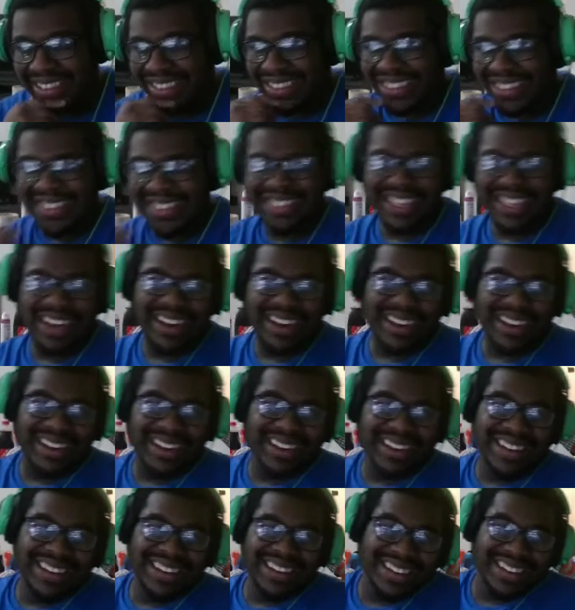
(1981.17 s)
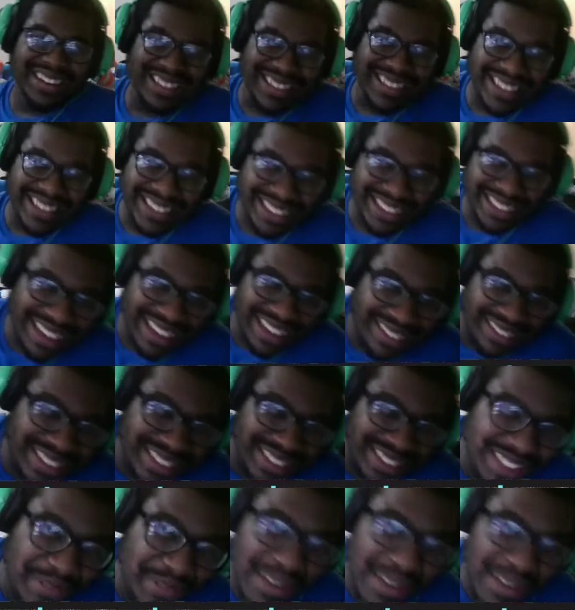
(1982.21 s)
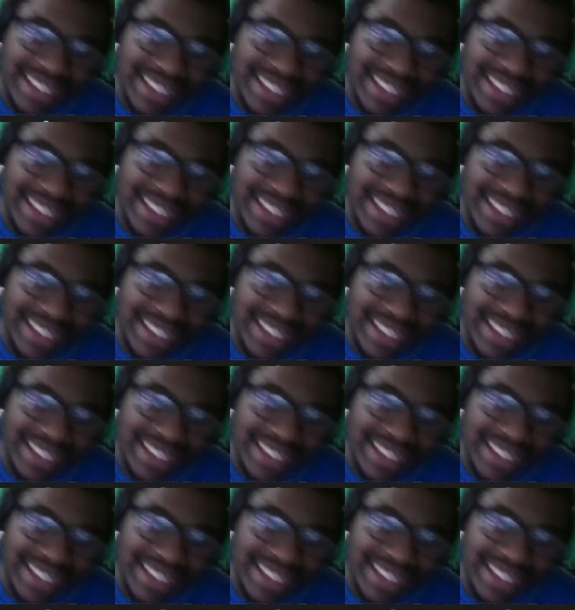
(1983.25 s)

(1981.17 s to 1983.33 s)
Because I was about to